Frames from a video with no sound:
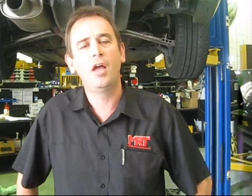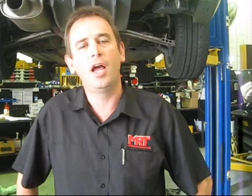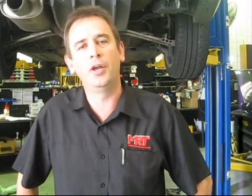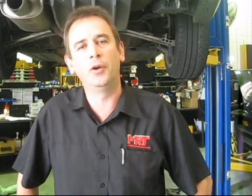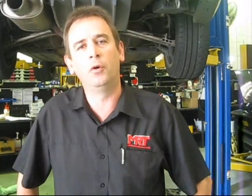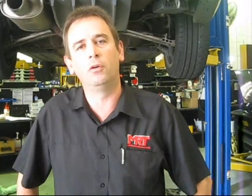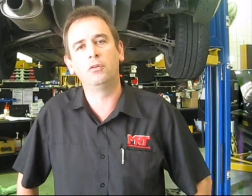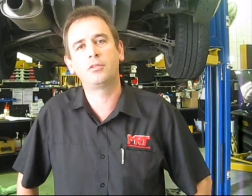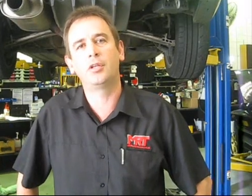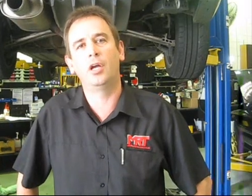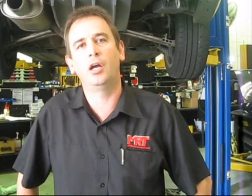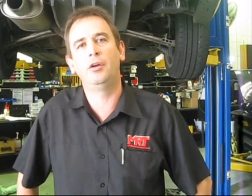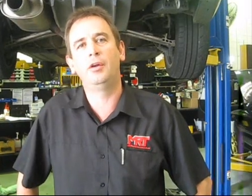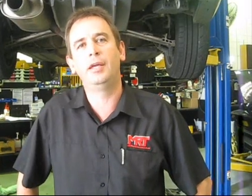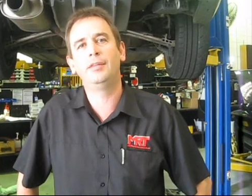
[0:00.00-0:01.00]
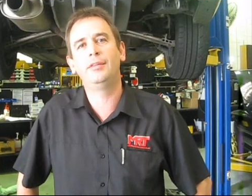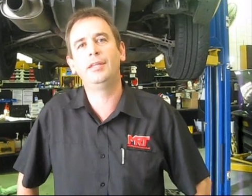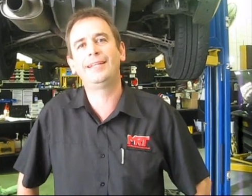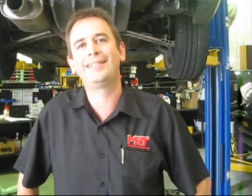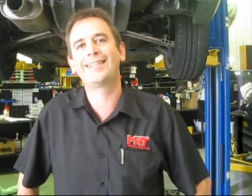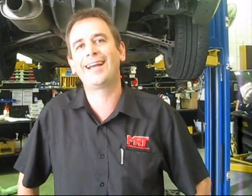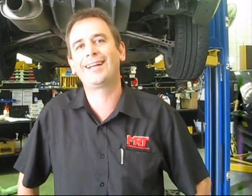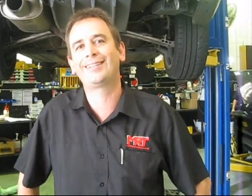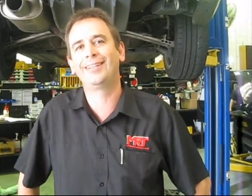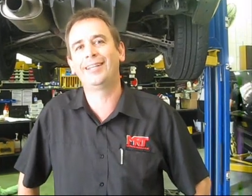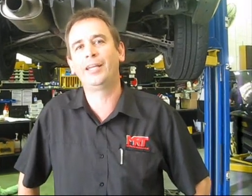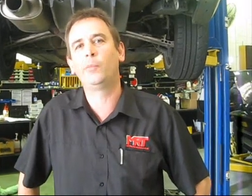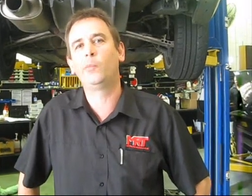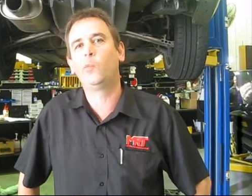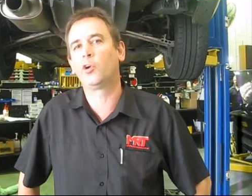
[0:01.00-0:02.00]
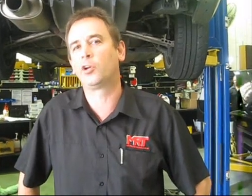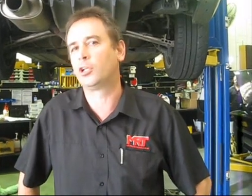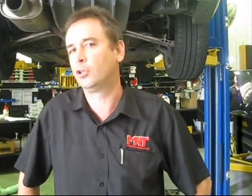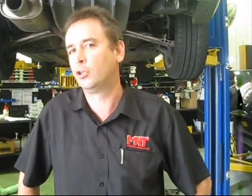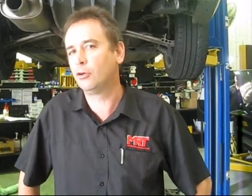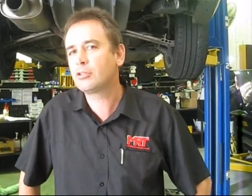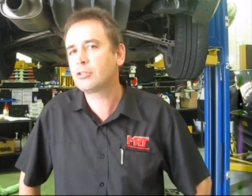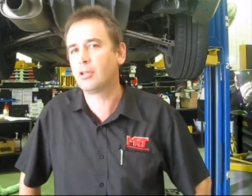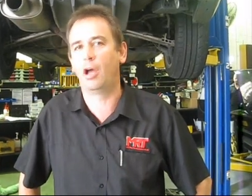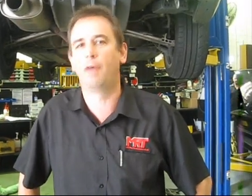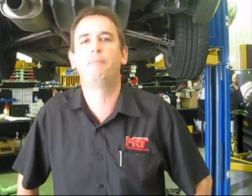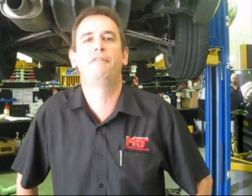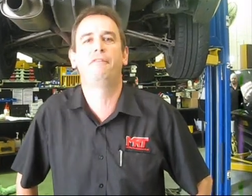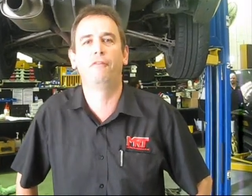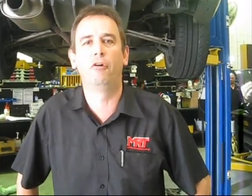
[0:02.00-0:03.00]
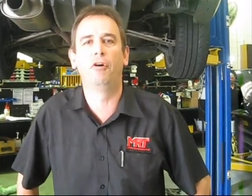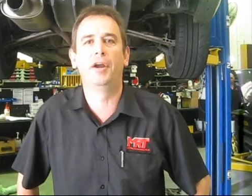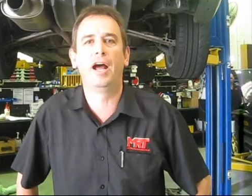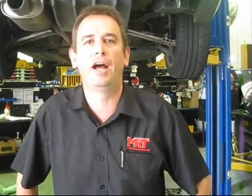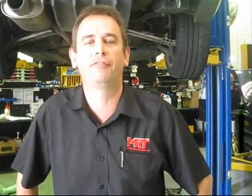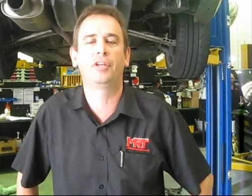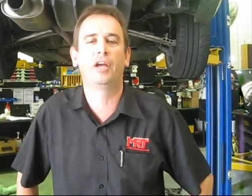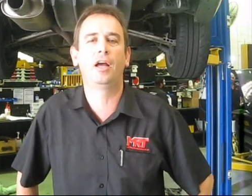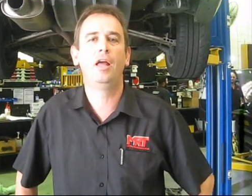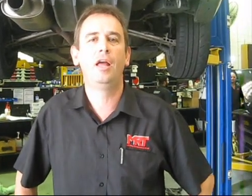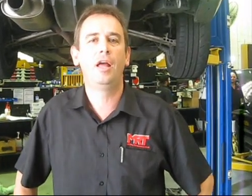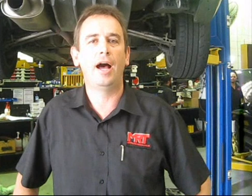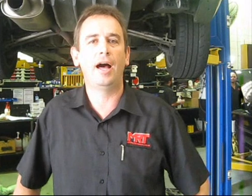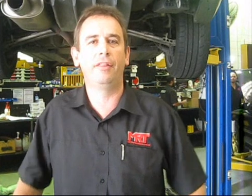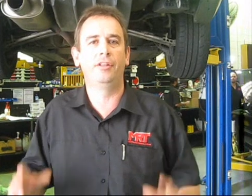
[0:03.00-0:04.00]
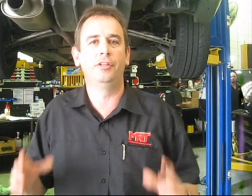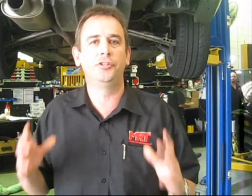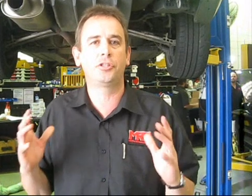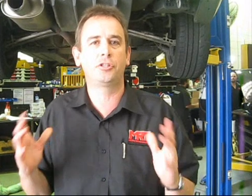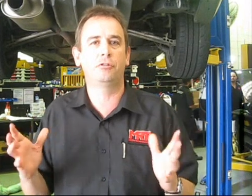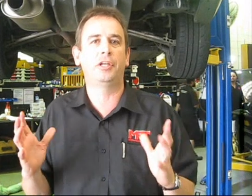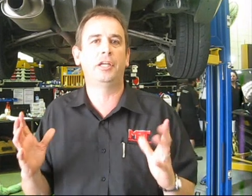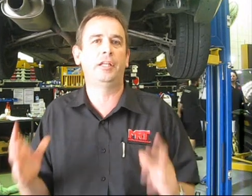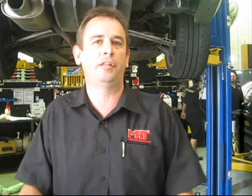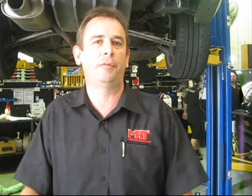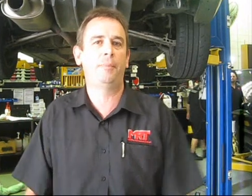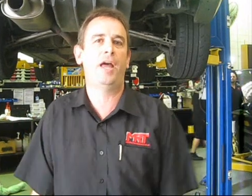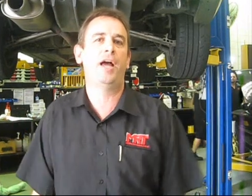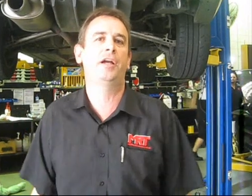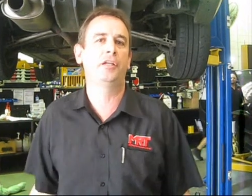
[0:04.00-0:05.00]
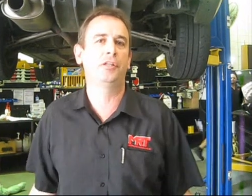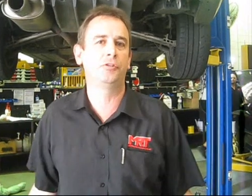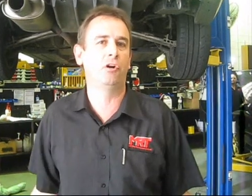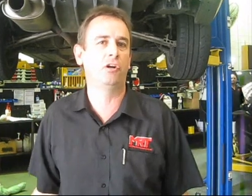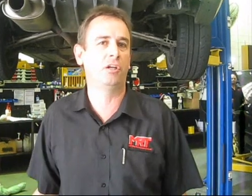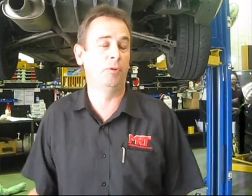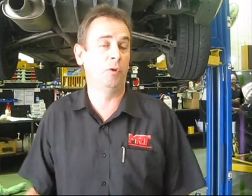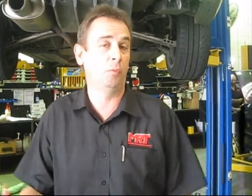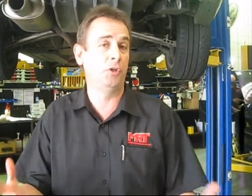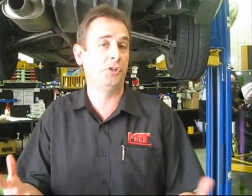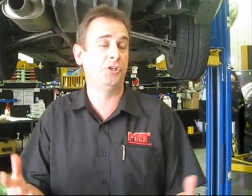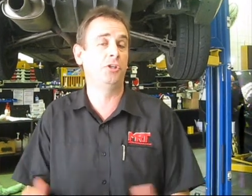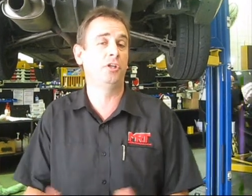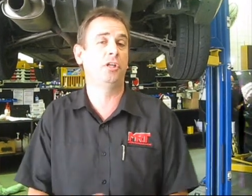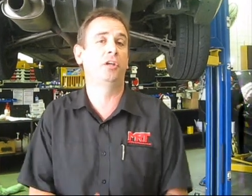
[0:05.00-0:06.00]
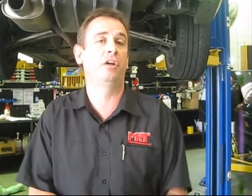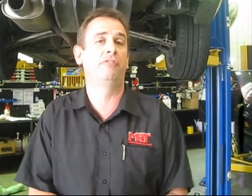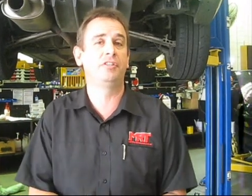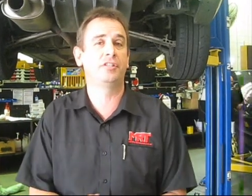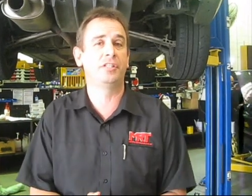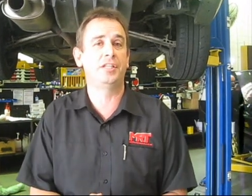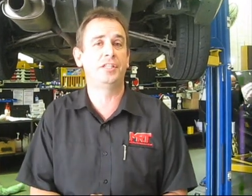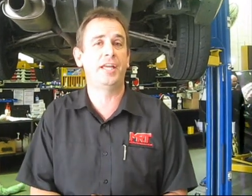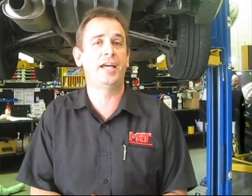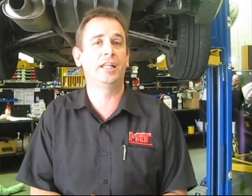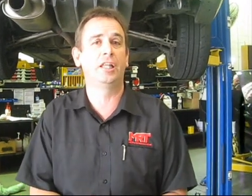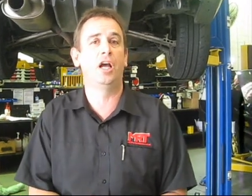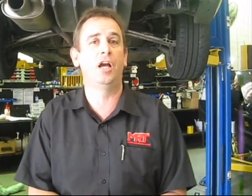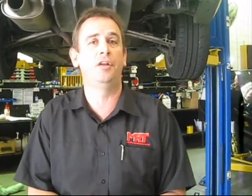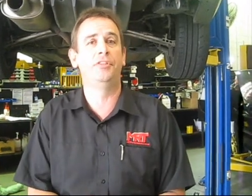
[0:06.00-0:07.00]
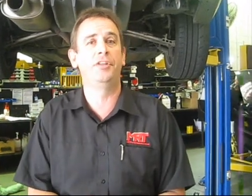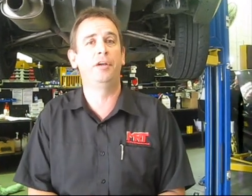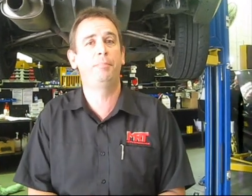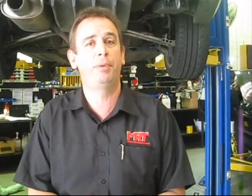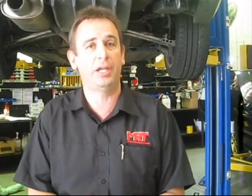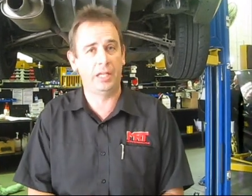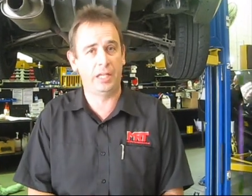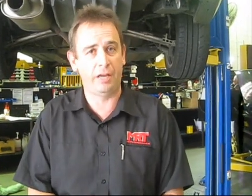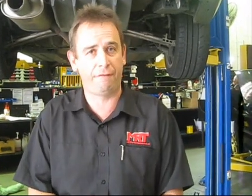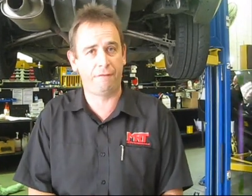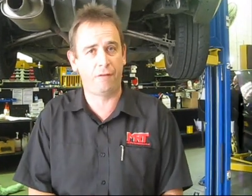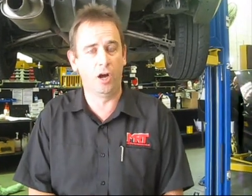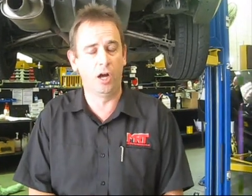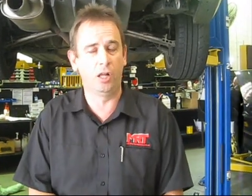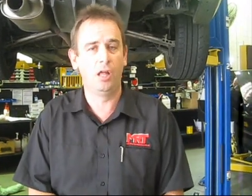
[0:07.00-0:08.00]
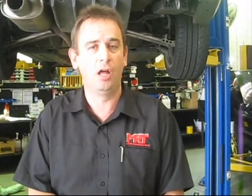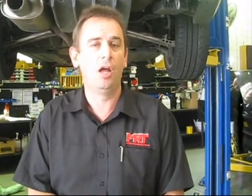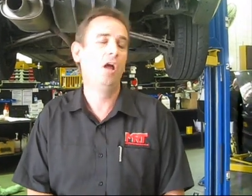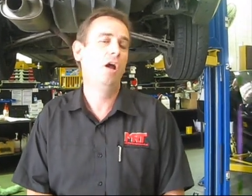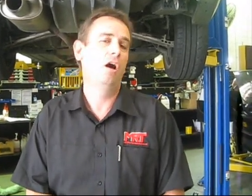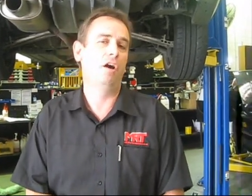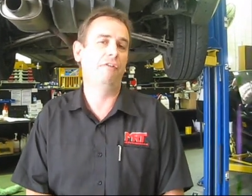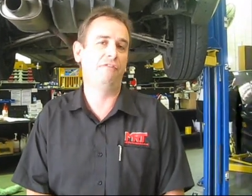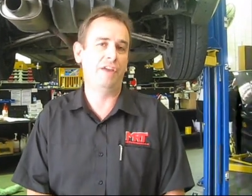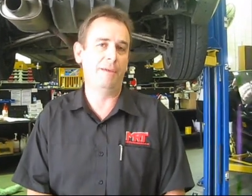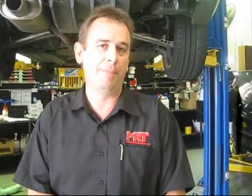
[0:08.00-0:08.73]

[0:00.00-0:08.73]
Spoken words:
and also exactly what it looks like before and after, other than just looking at the power kit document, which you can obviously download the PDF file off the